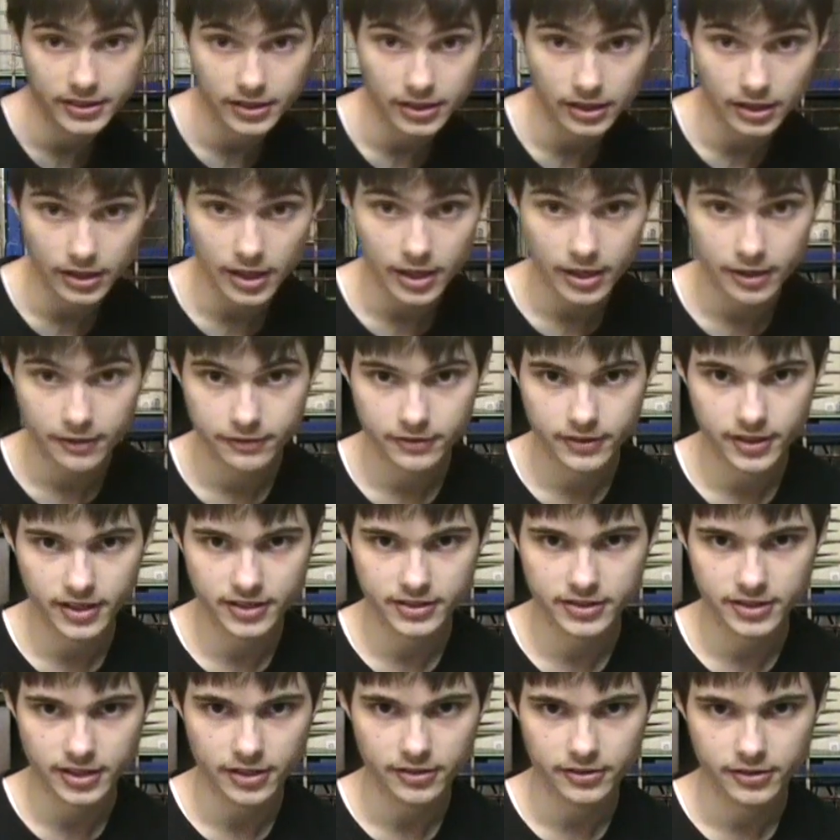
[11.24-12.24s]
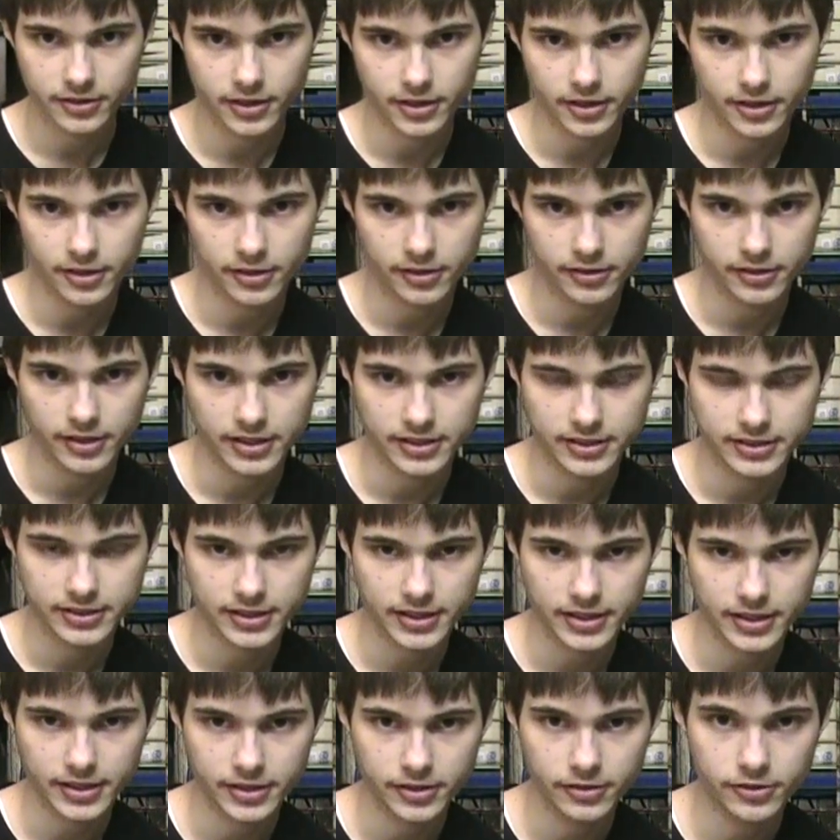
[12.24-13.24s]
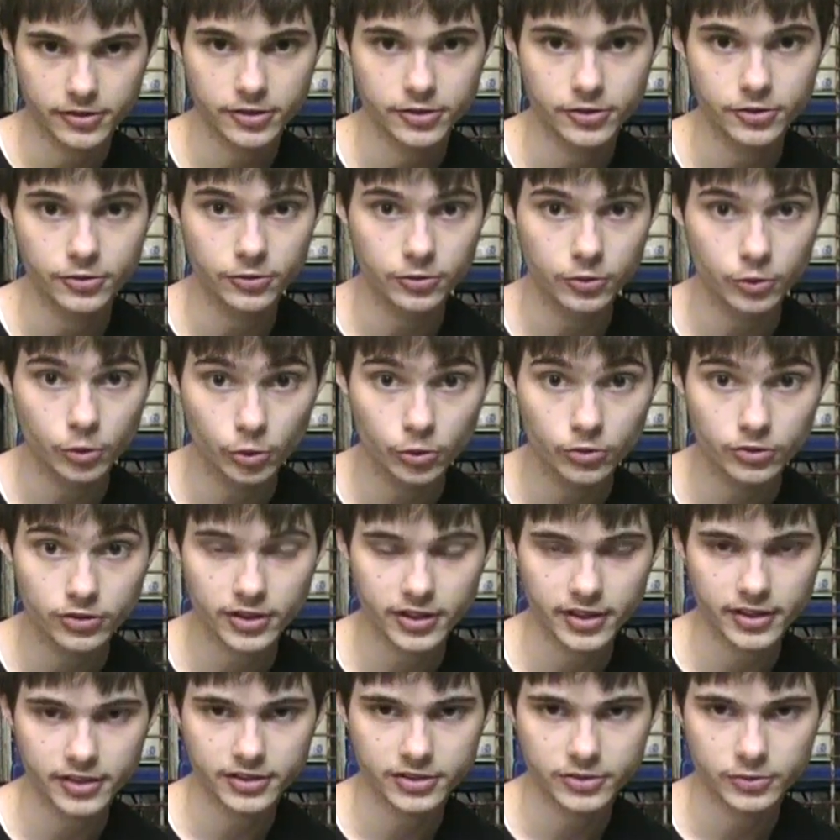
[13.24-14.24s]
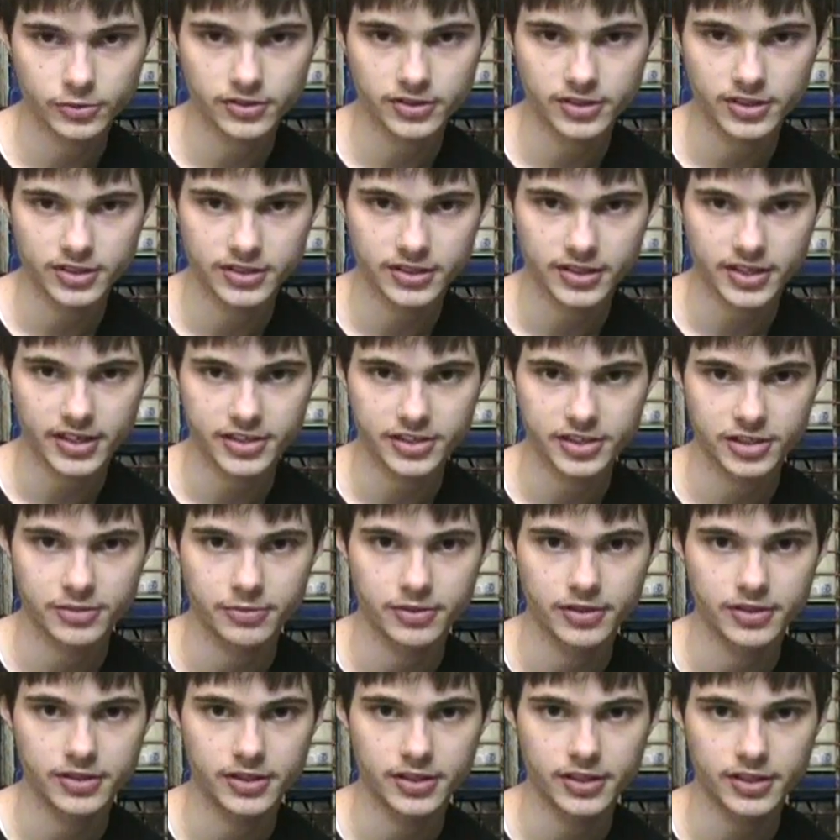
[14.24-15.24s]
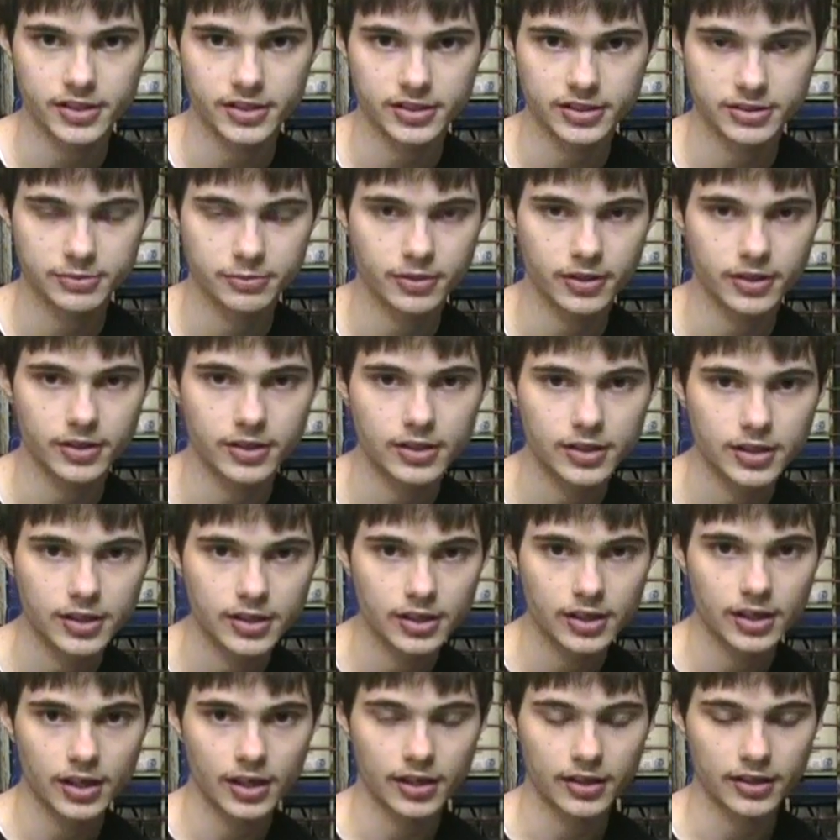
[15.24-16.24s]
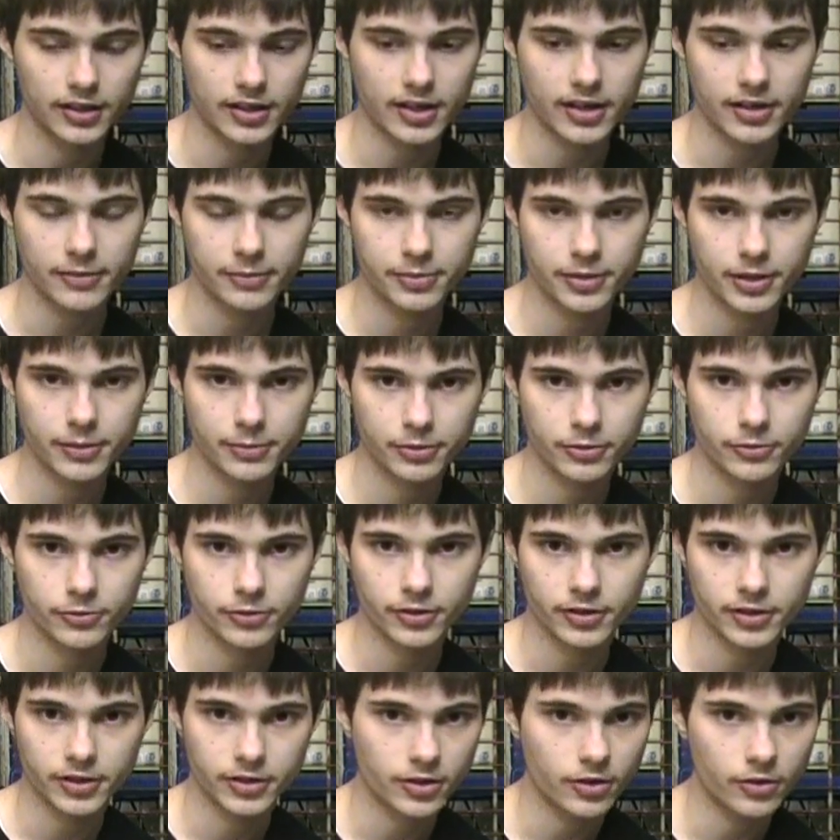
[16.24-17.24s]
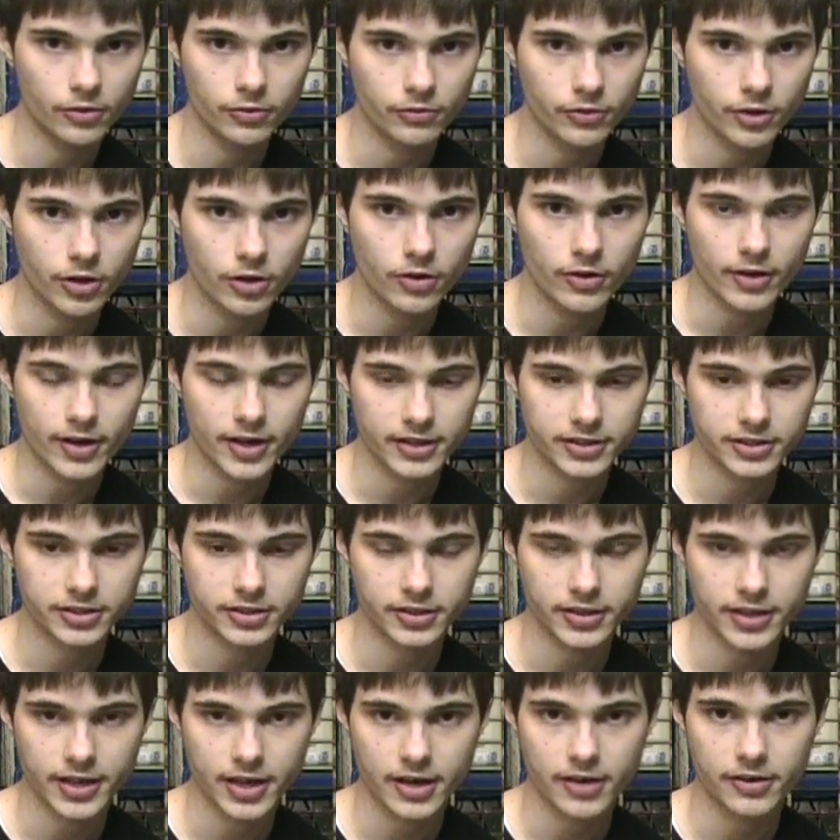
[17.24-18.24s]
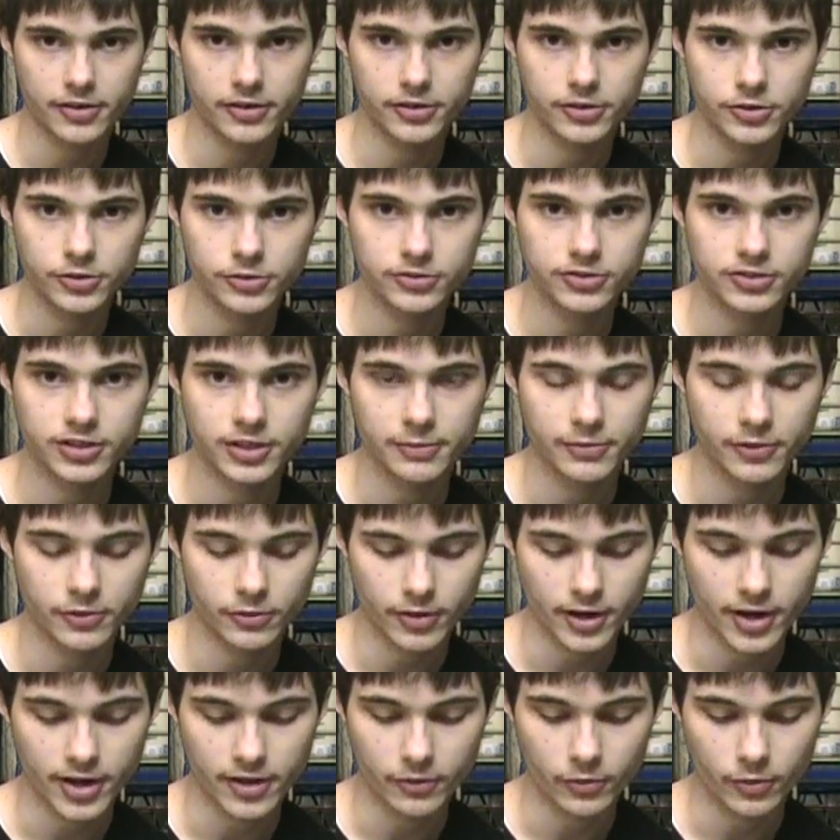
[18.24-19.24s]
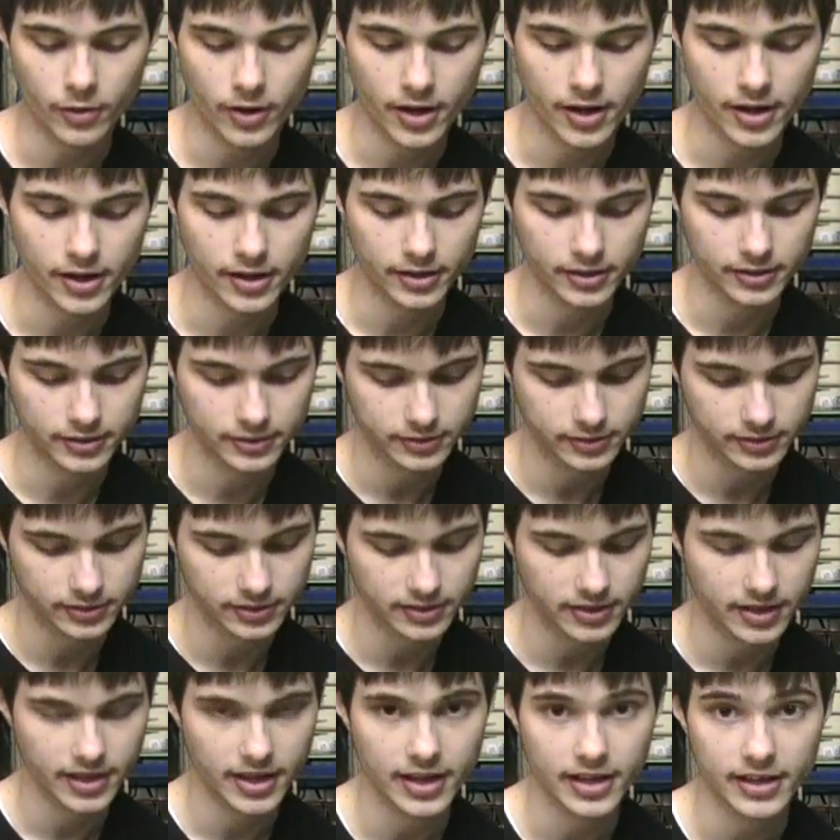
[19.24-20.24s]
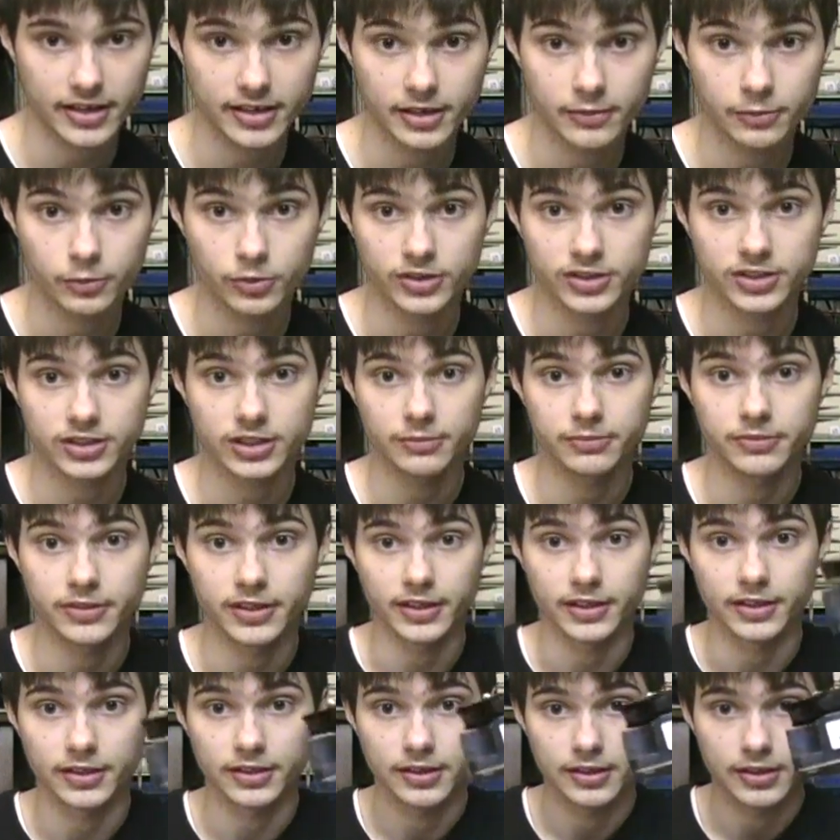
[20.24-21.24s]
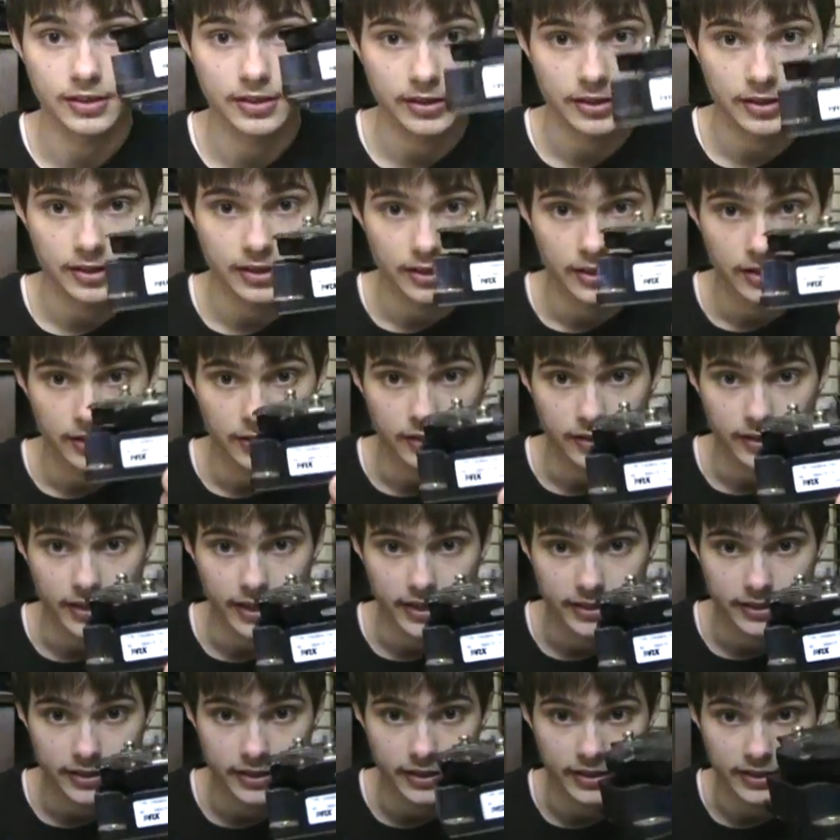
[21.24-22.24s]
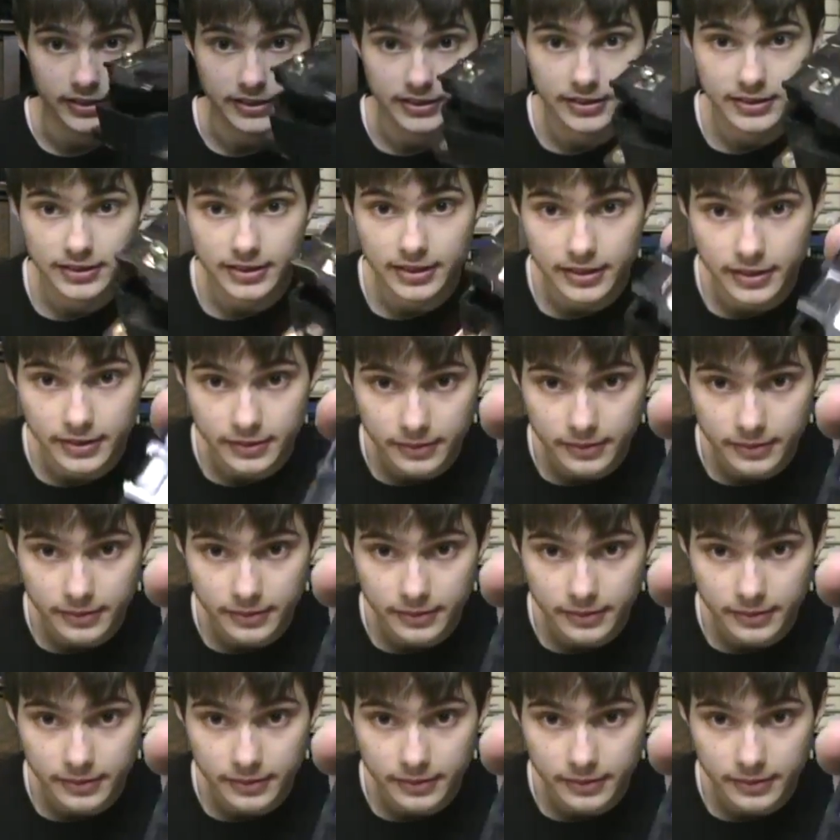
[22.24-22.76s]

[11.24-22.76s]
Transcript: a lot of things out there that say you can do cool things with these IGBTs, but a lot of people really don't know actually how to use them the right way, and they end up with something like this.